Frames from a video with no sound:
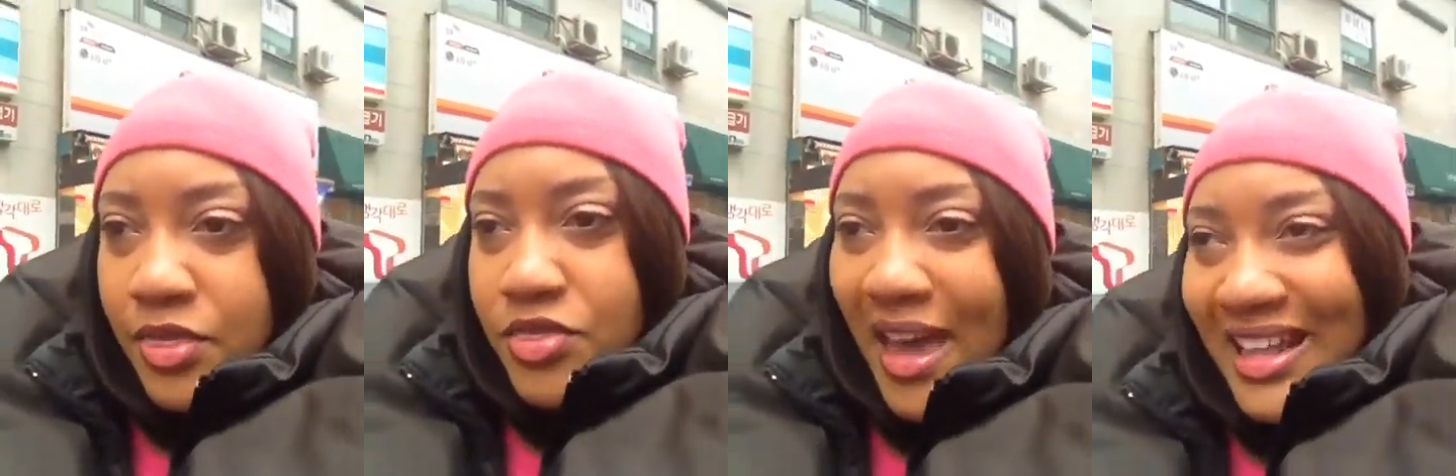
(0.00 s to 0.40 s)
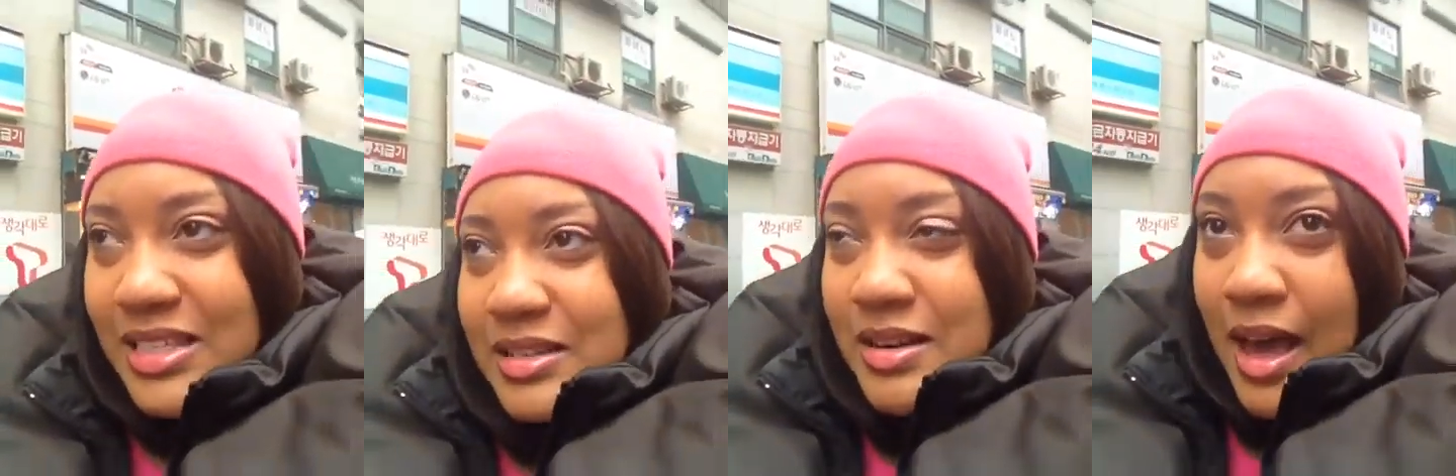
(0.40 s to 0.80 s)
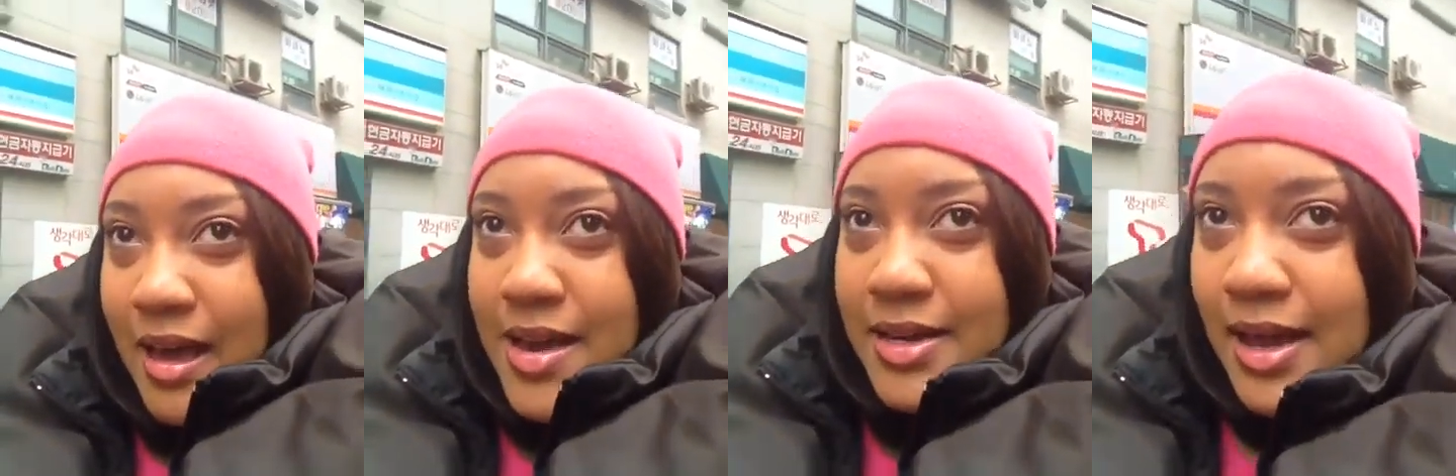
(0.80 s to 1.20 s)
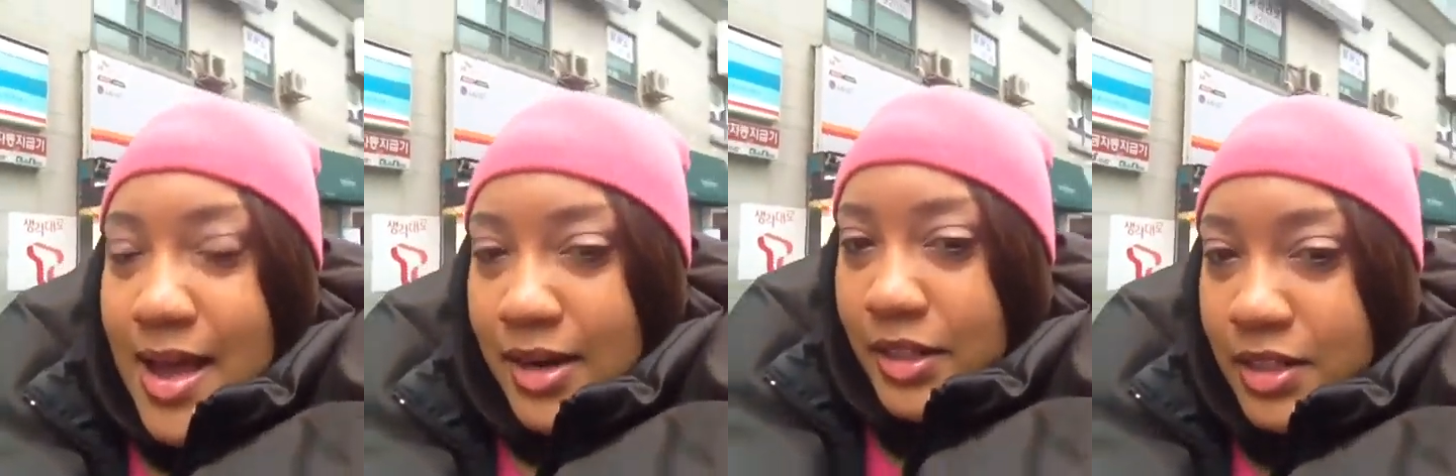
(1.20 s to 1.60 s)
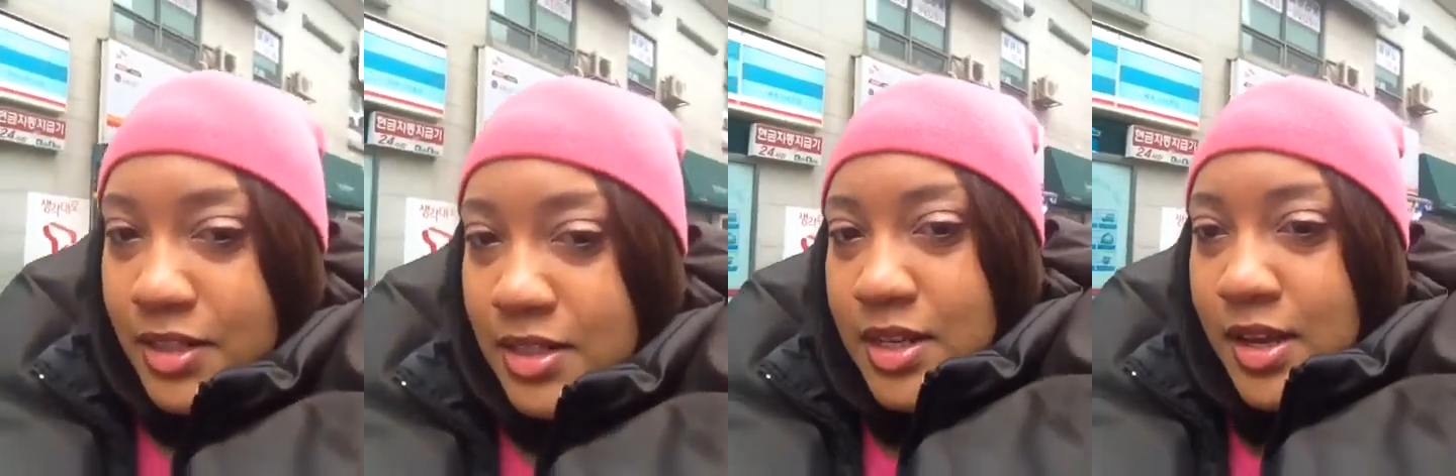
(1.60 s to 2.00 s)
that's
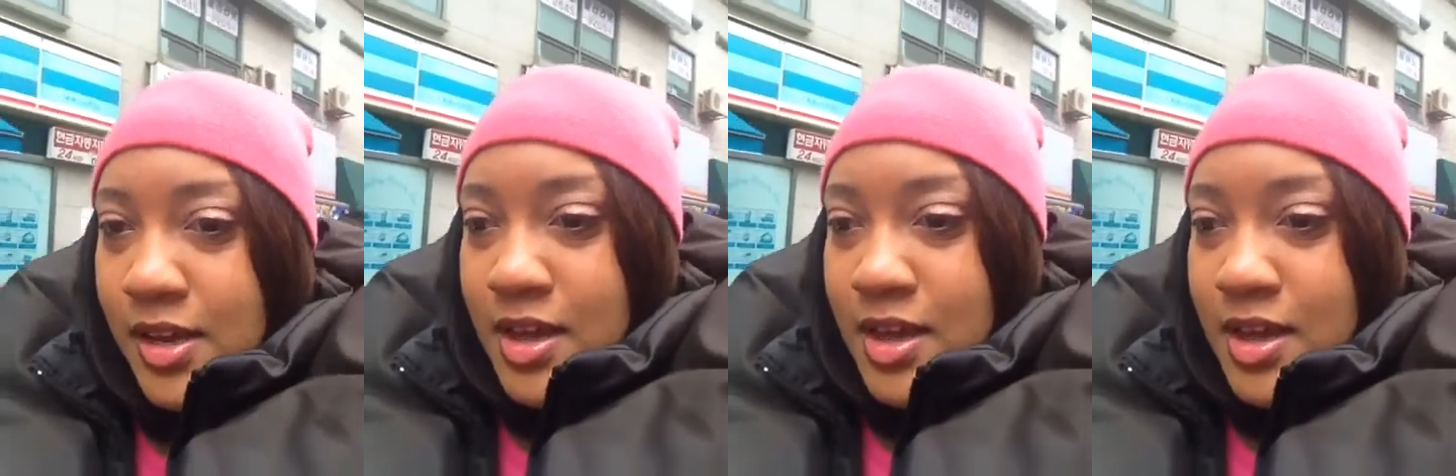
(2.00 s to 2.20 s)
$9